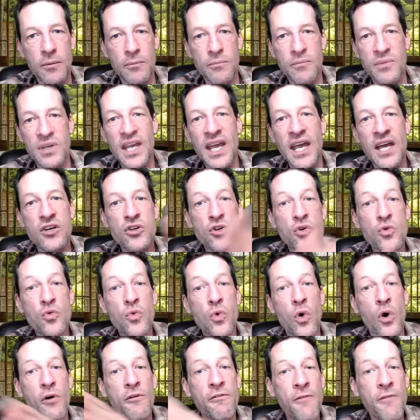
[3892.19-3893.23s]
began to
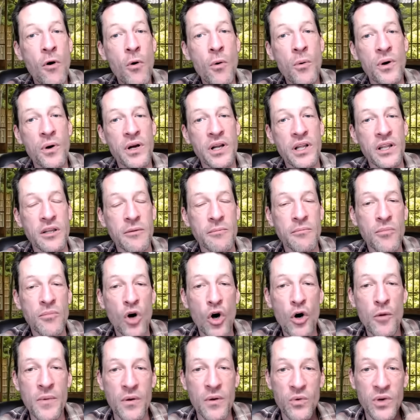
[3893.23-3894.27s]
roll forward at the
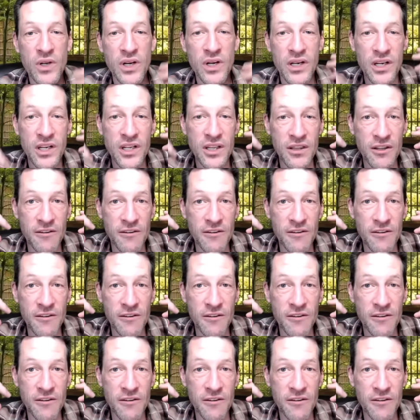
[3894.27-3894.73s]
moment when the,